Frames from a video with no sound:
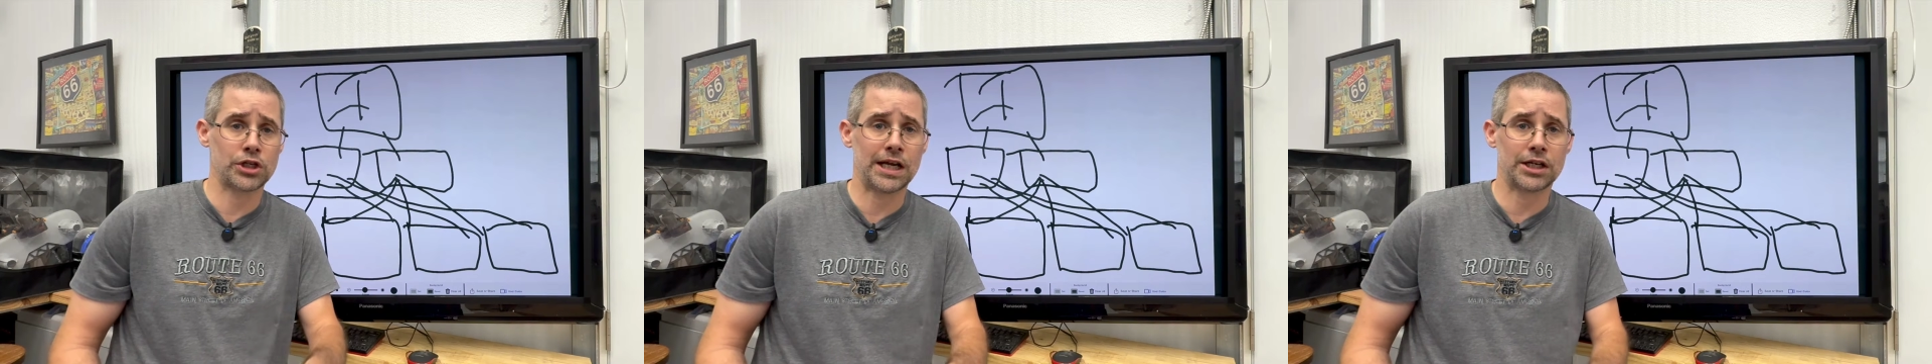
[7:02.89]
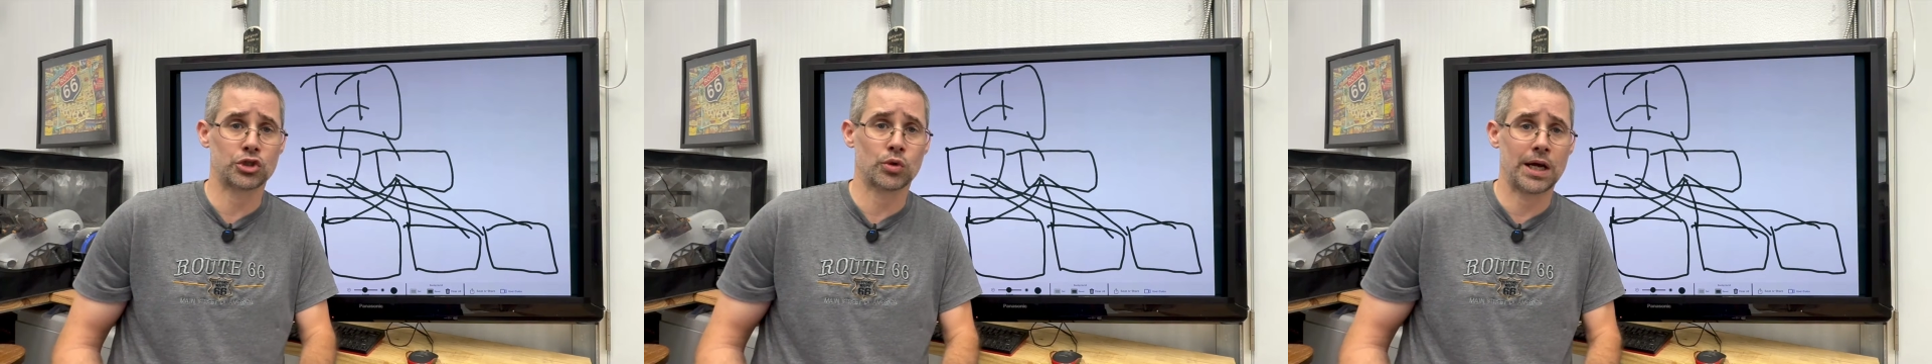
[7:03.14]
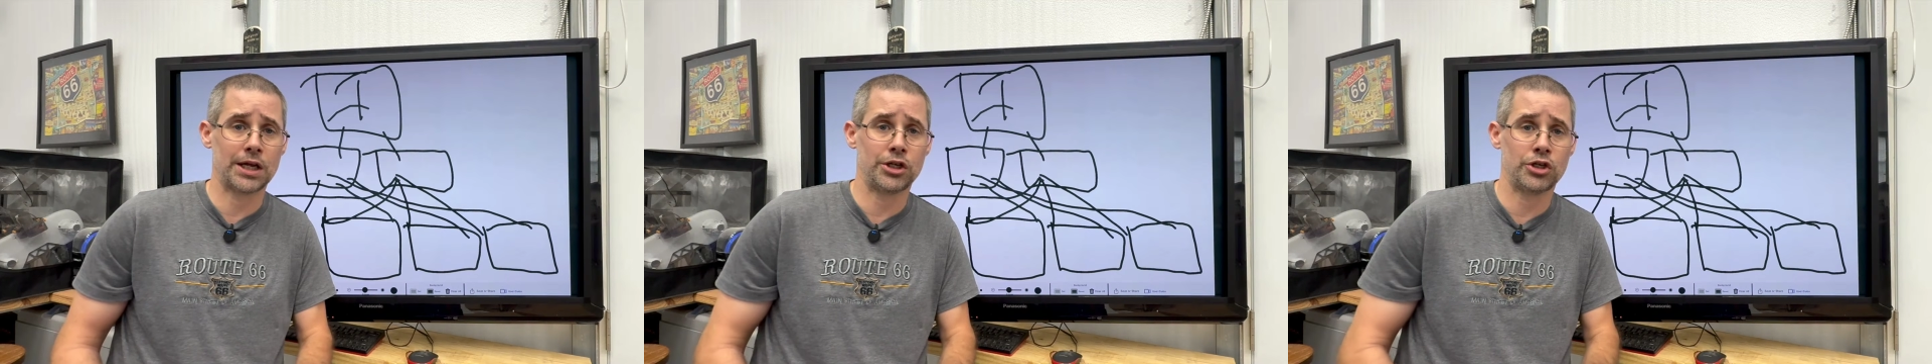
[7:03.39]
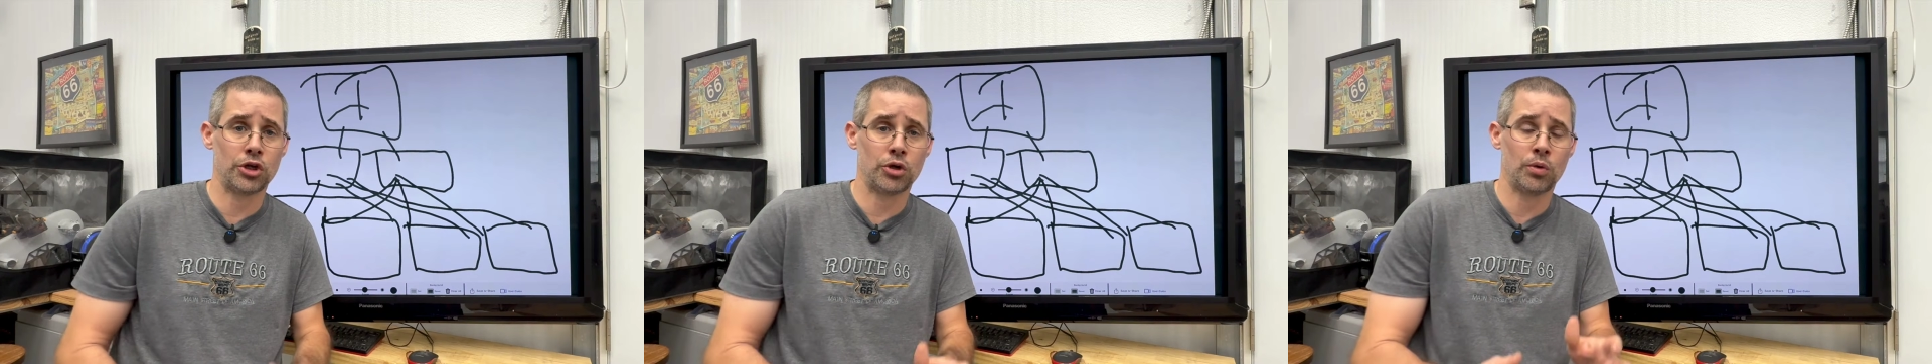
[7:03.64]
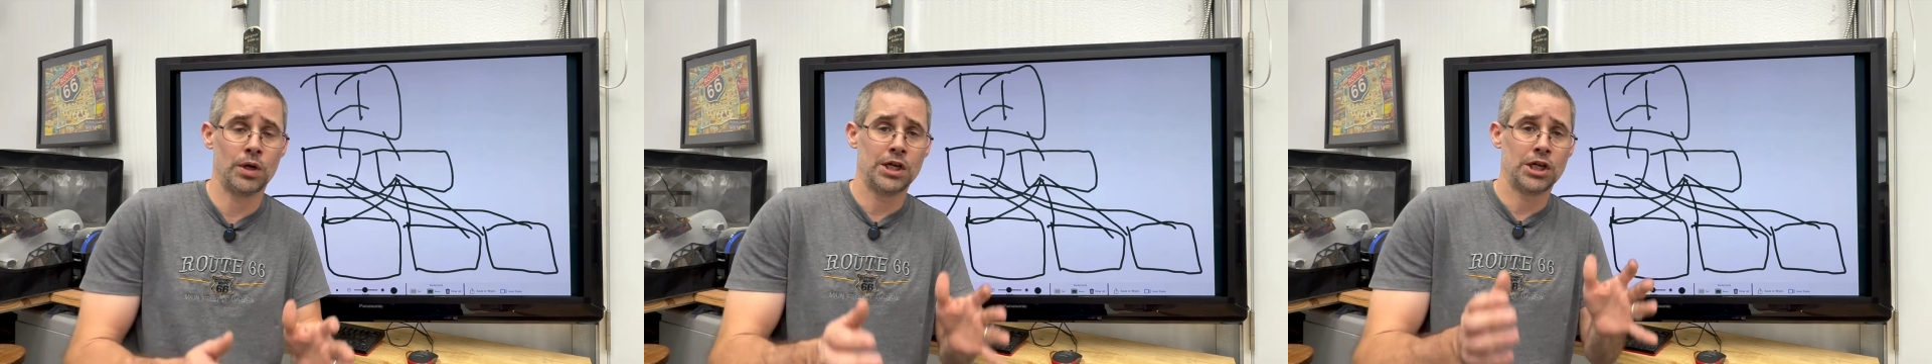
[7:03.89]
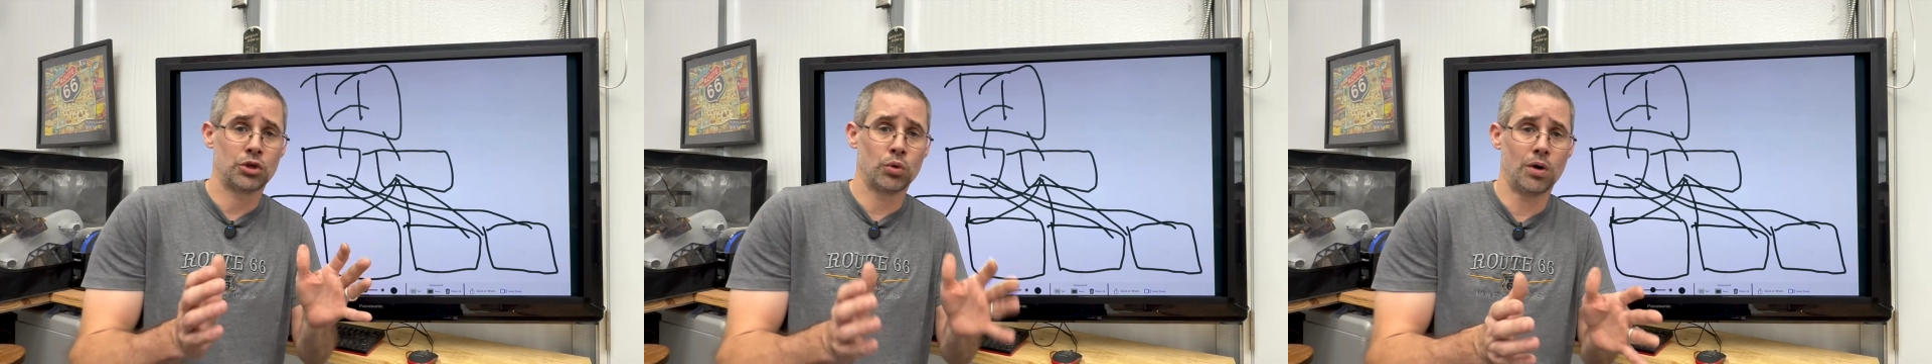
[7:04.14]
yet, trying to do
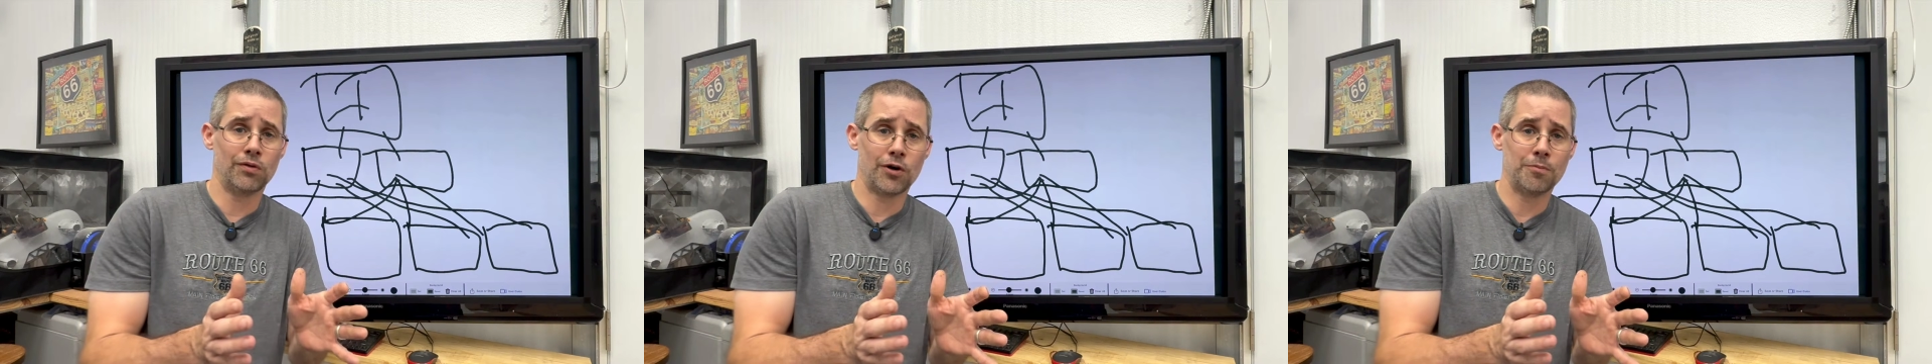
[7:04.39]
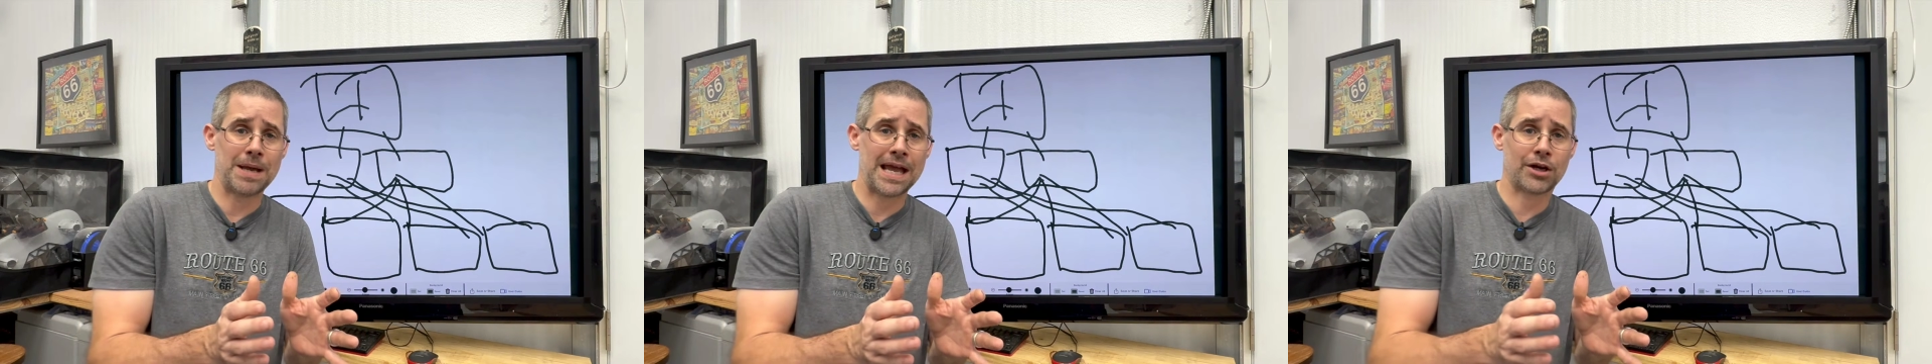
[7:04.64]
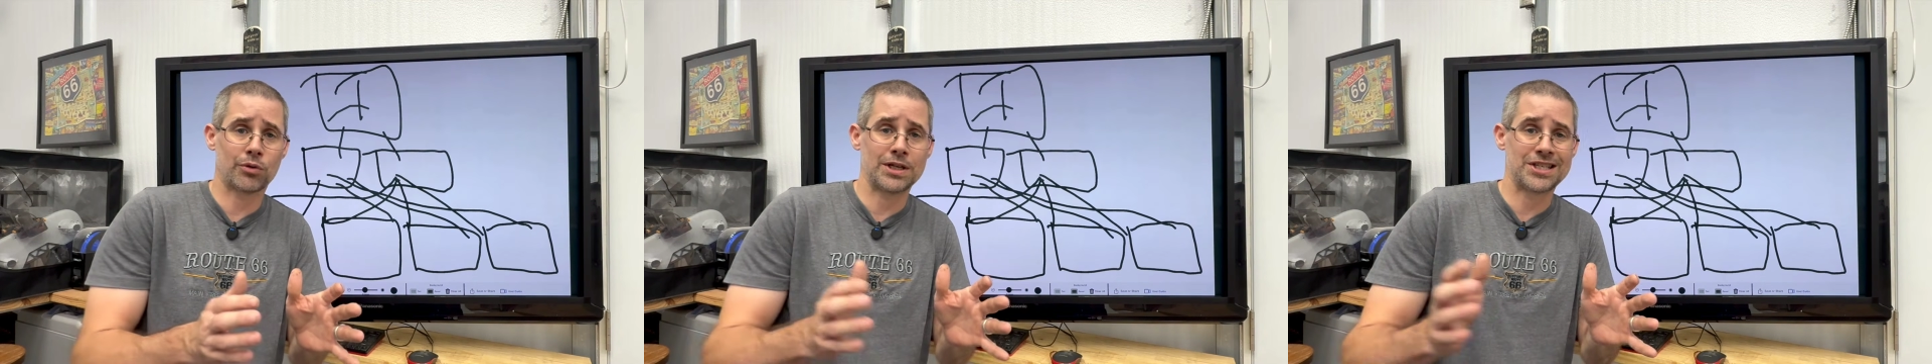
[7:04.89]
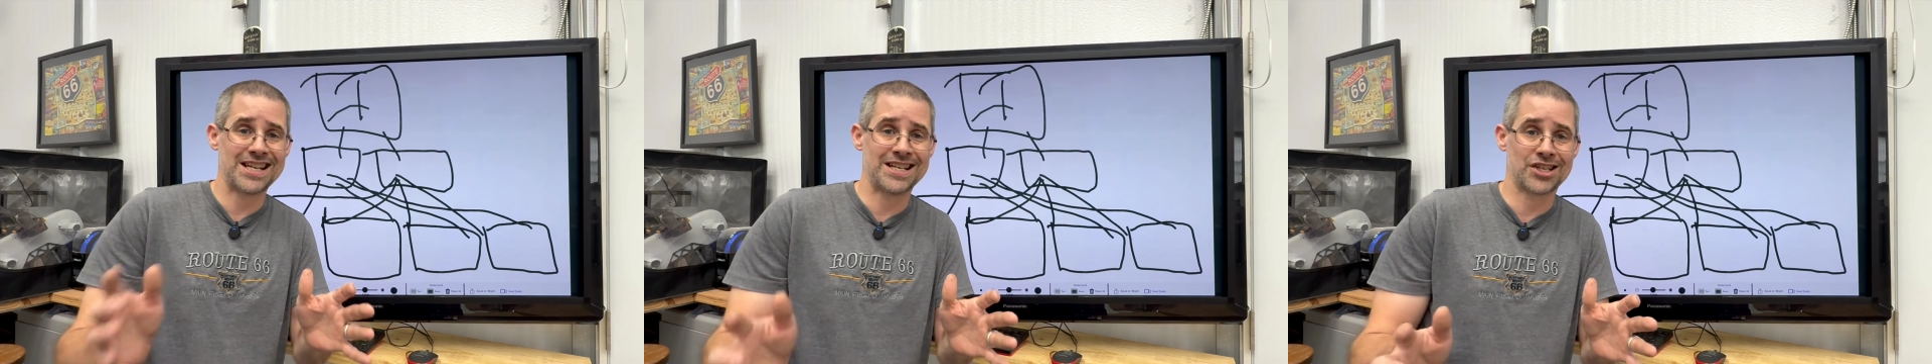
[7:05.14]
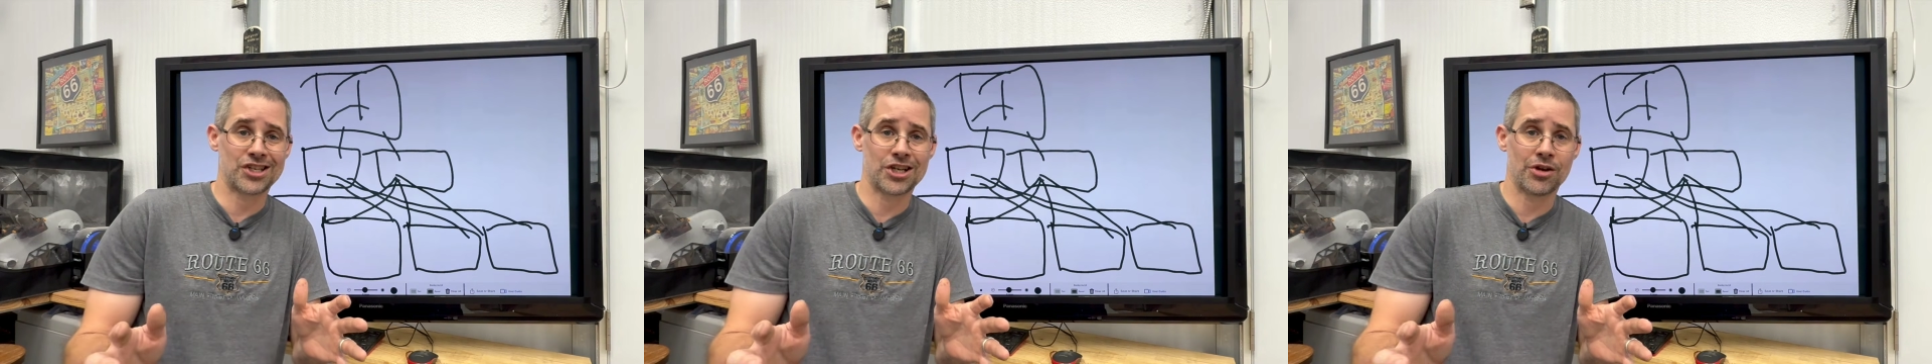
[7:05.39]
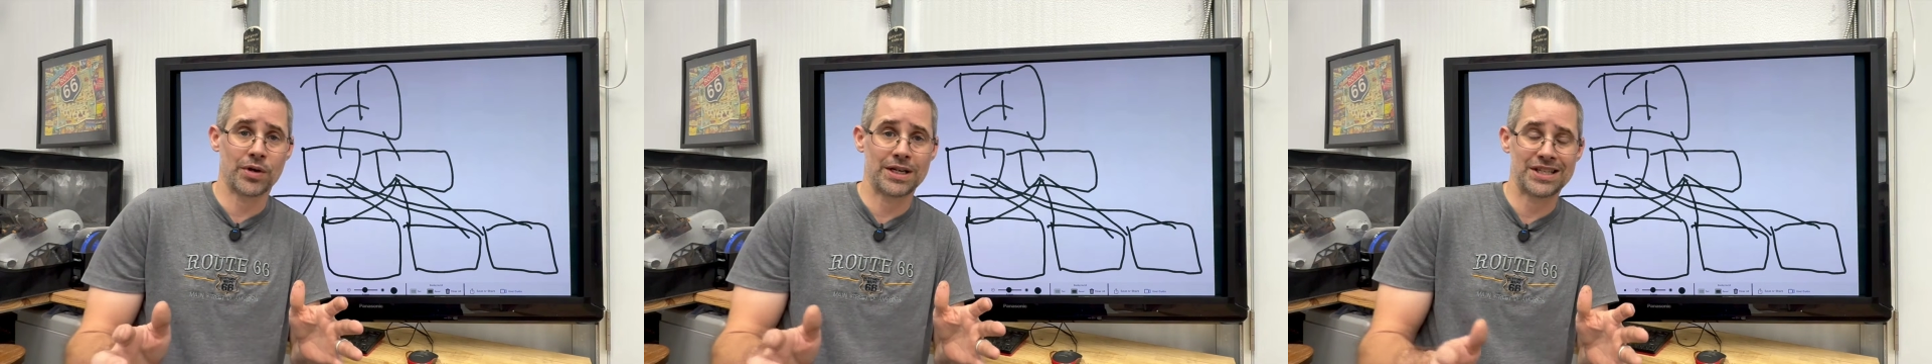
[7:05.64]
12-volt batteries in
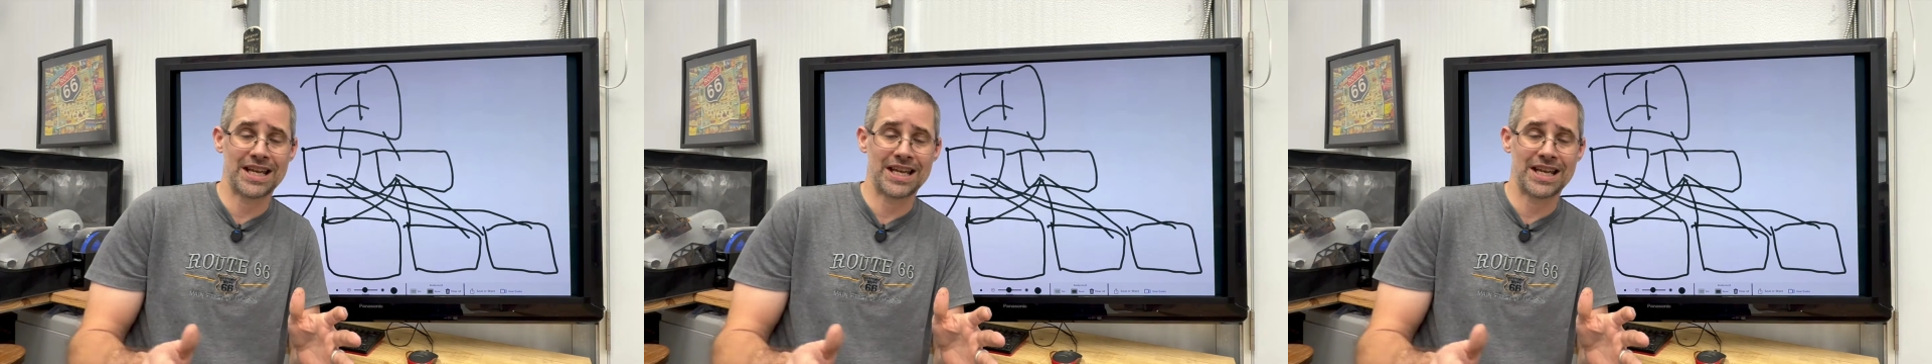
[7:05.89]
series